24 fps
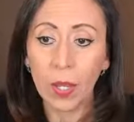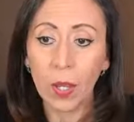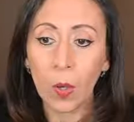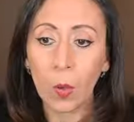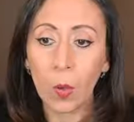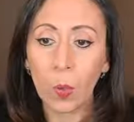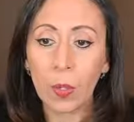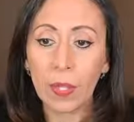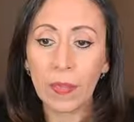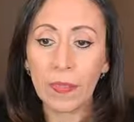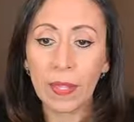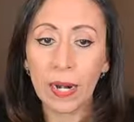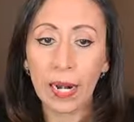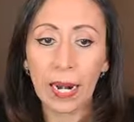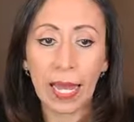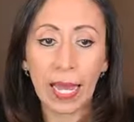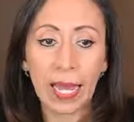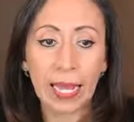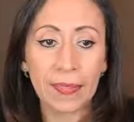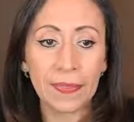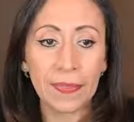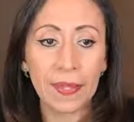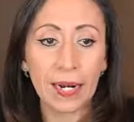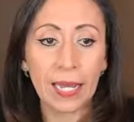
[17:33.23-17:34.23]
with the
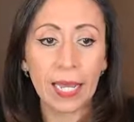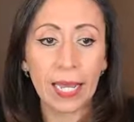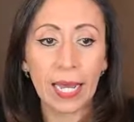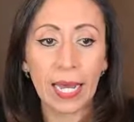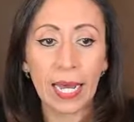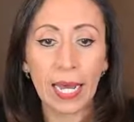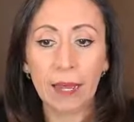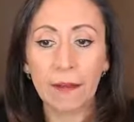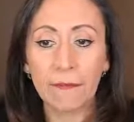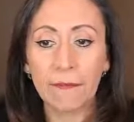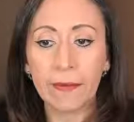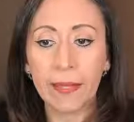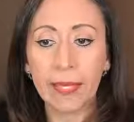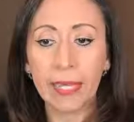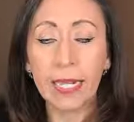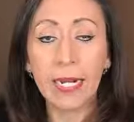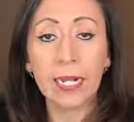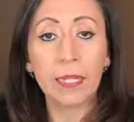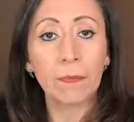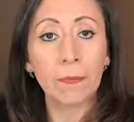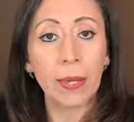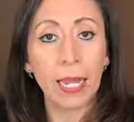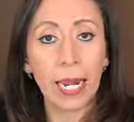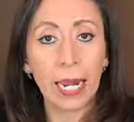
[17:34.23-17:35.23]
line that I have here
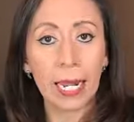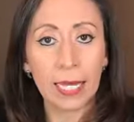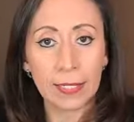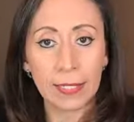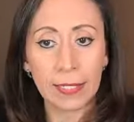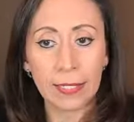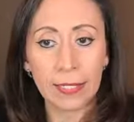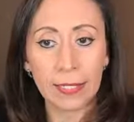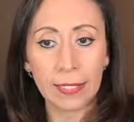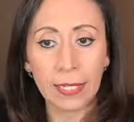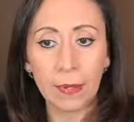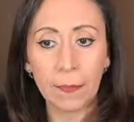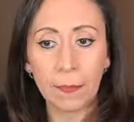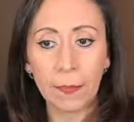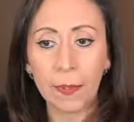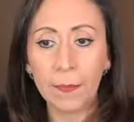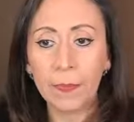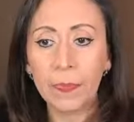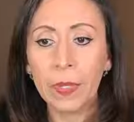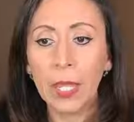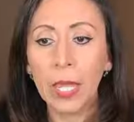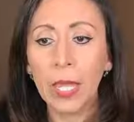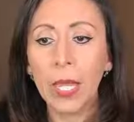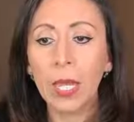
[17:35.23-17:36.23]
in my last step.
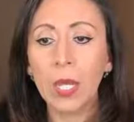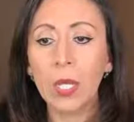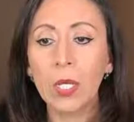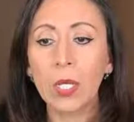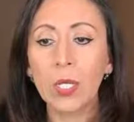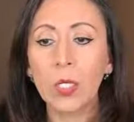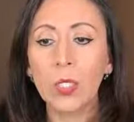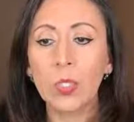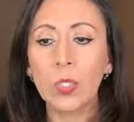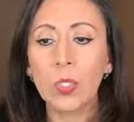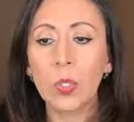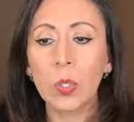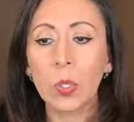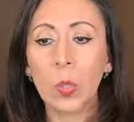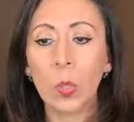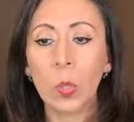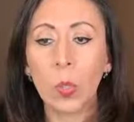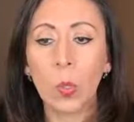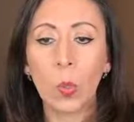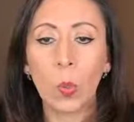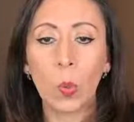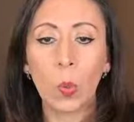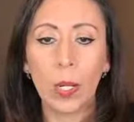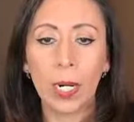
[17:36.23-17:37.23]

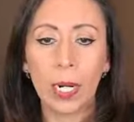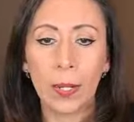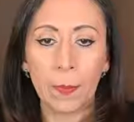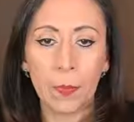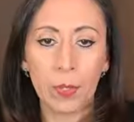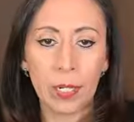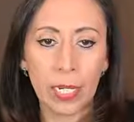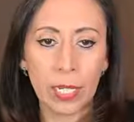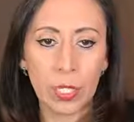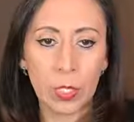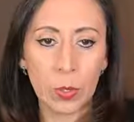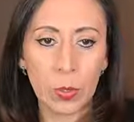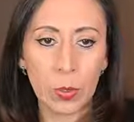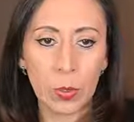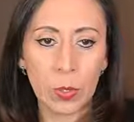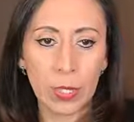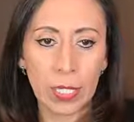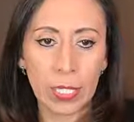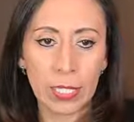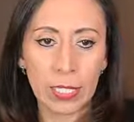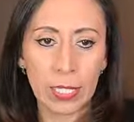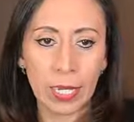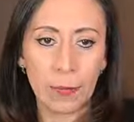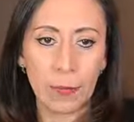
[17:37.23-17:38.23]
So what I'm going to do
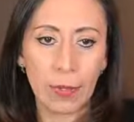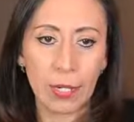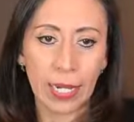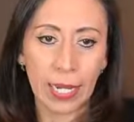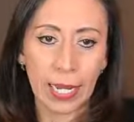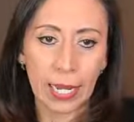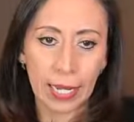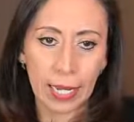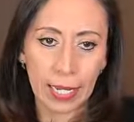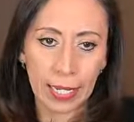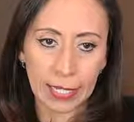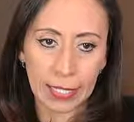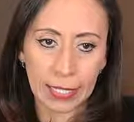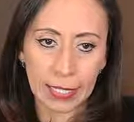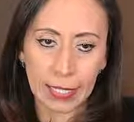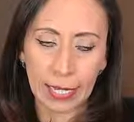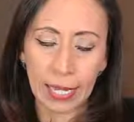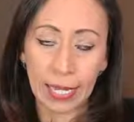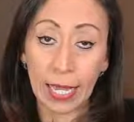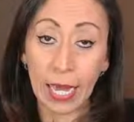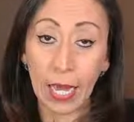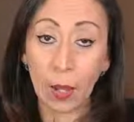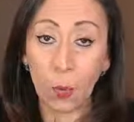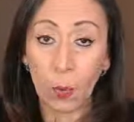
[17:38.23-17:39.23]
is I'm going to
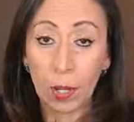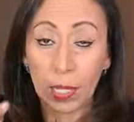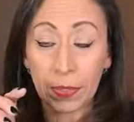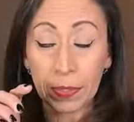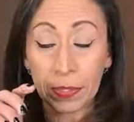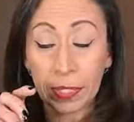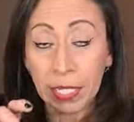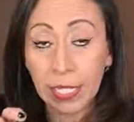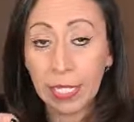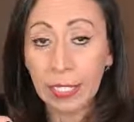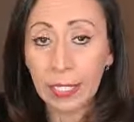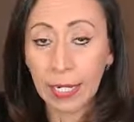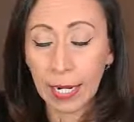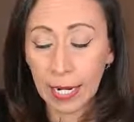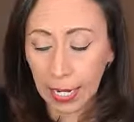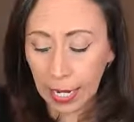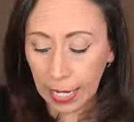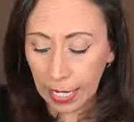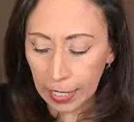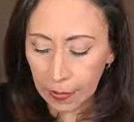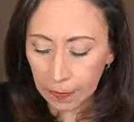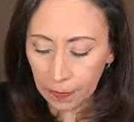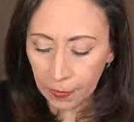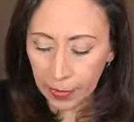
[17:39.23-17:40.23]
say I want this
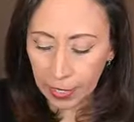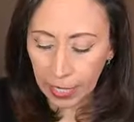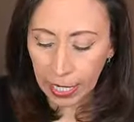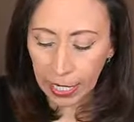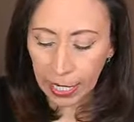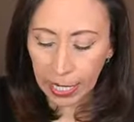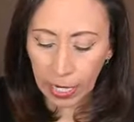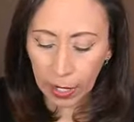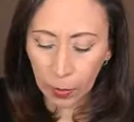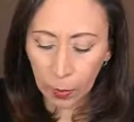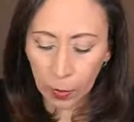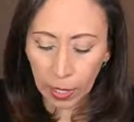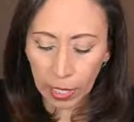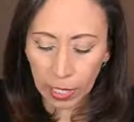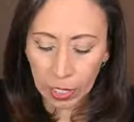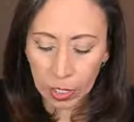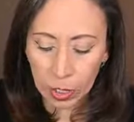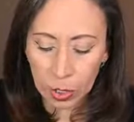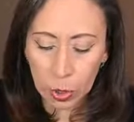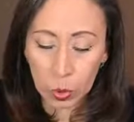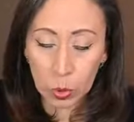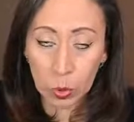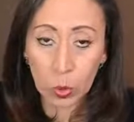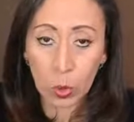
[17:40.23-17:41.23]
line, and I
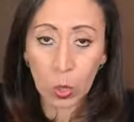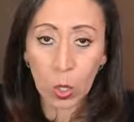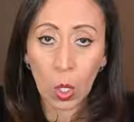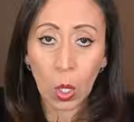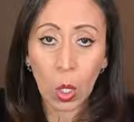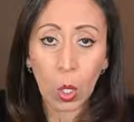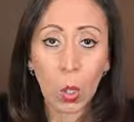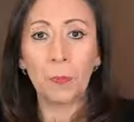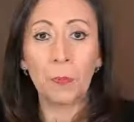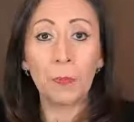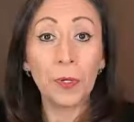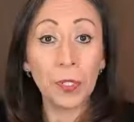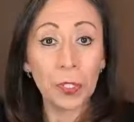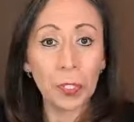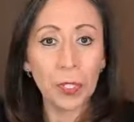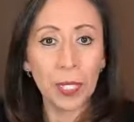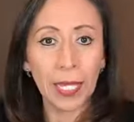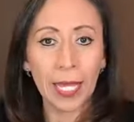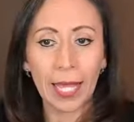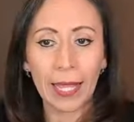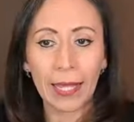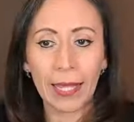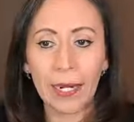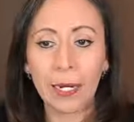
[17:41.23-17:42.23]
want to put
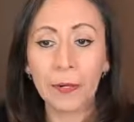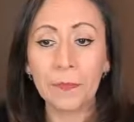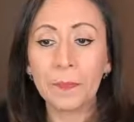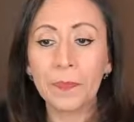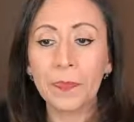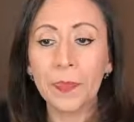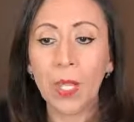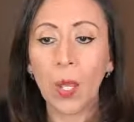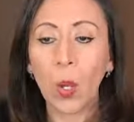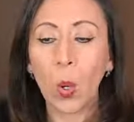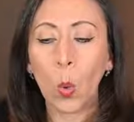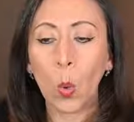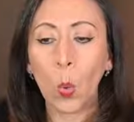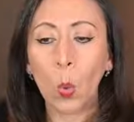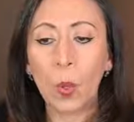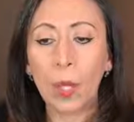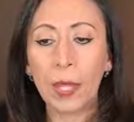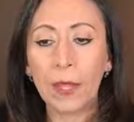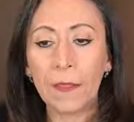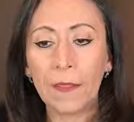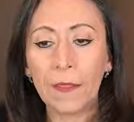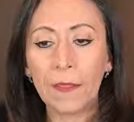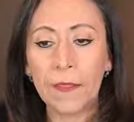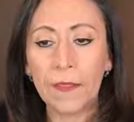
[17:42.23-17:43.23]
together
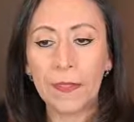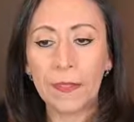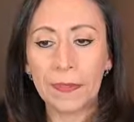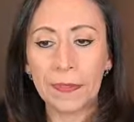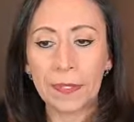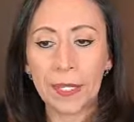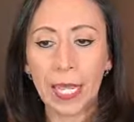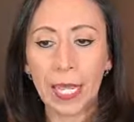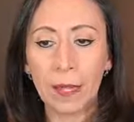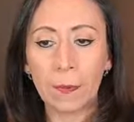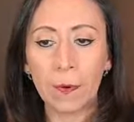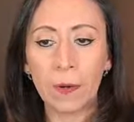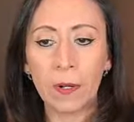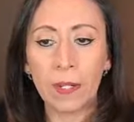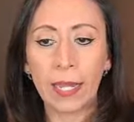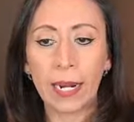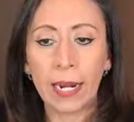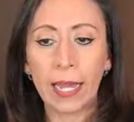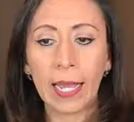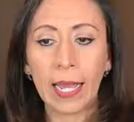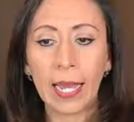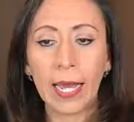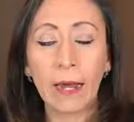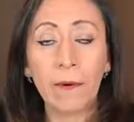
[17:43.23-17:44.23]
with the table that
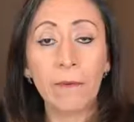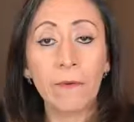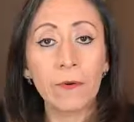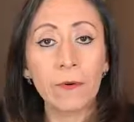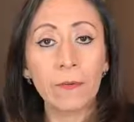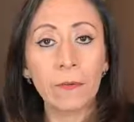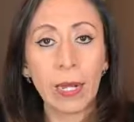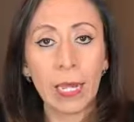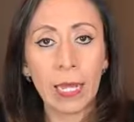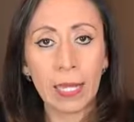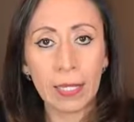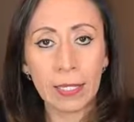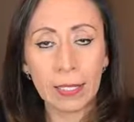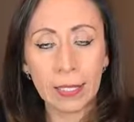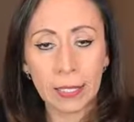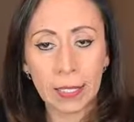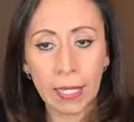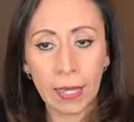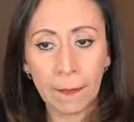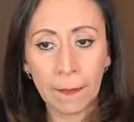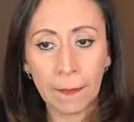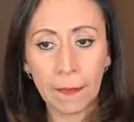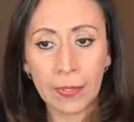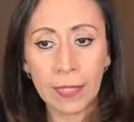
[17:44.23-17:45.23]
I have from my
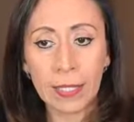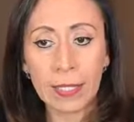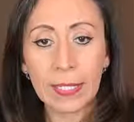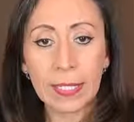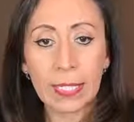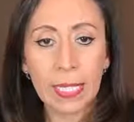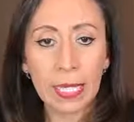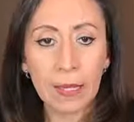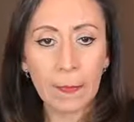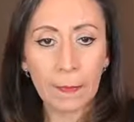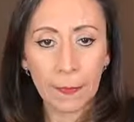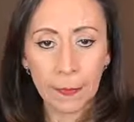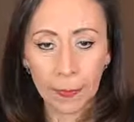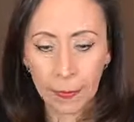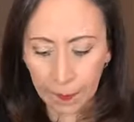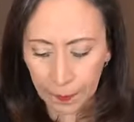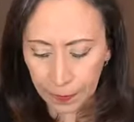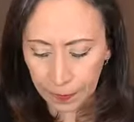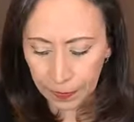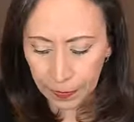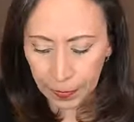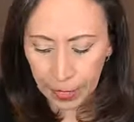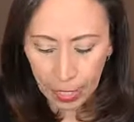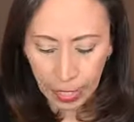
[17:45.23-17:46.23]
step skip.
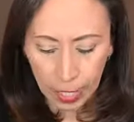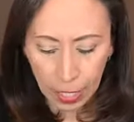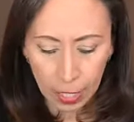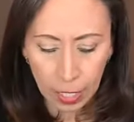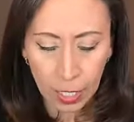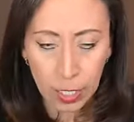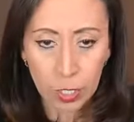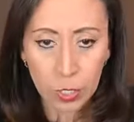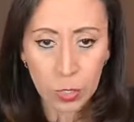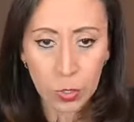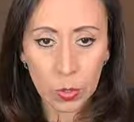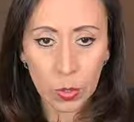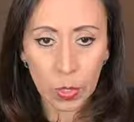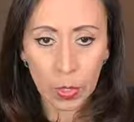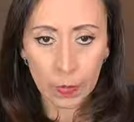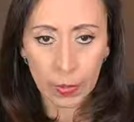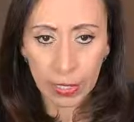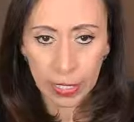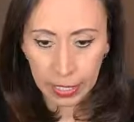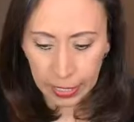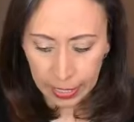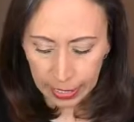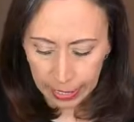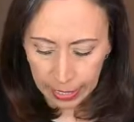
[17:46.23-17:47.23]
So I'm
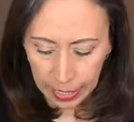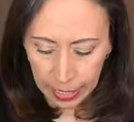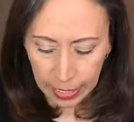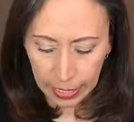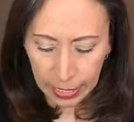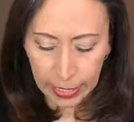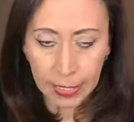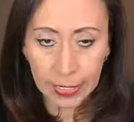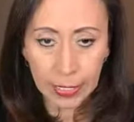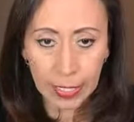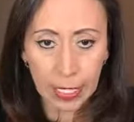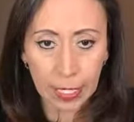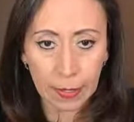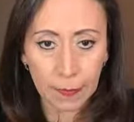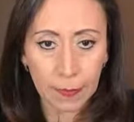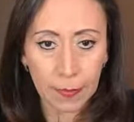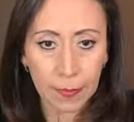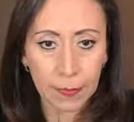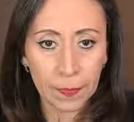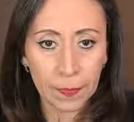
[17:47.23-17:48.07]
going to say skip.